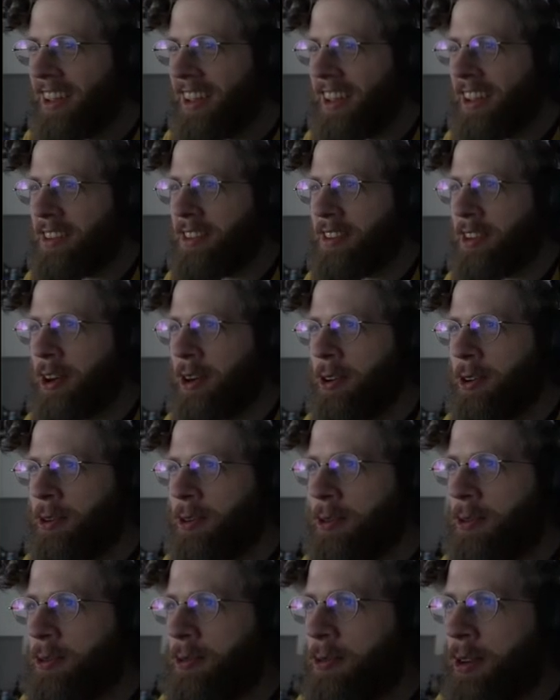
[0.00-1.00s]

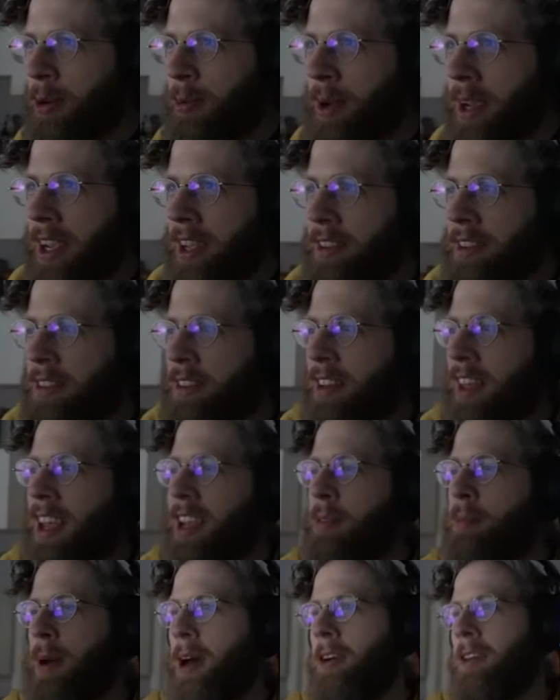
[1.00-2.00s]
so, what we can say
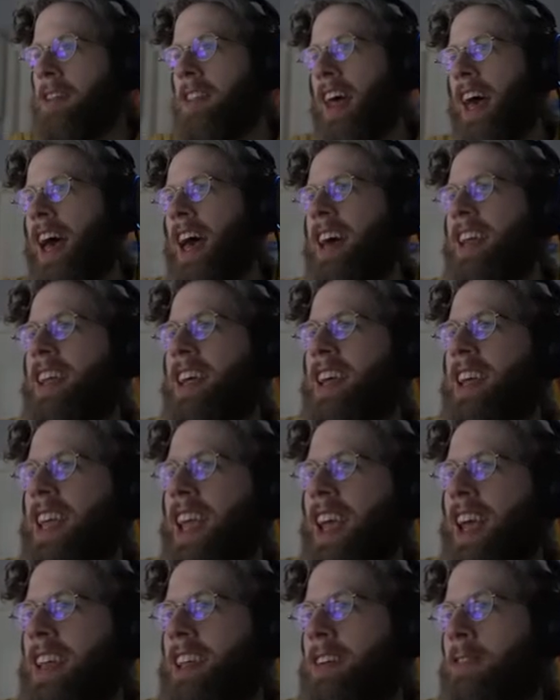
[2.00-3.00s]
about that,
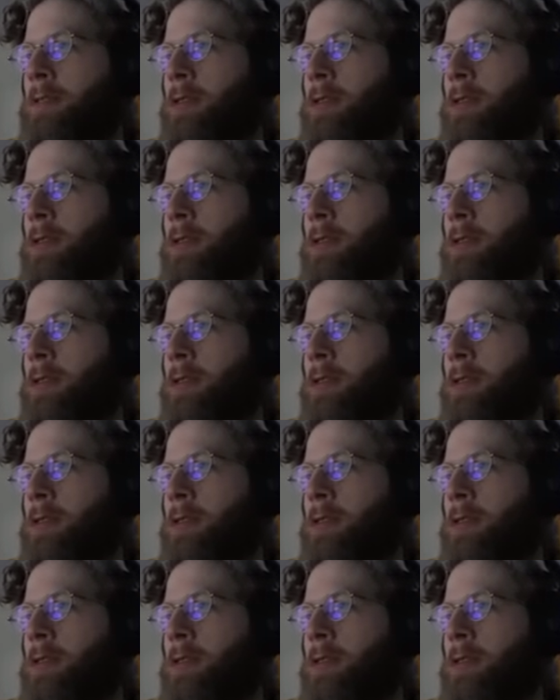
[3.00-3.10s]
again, if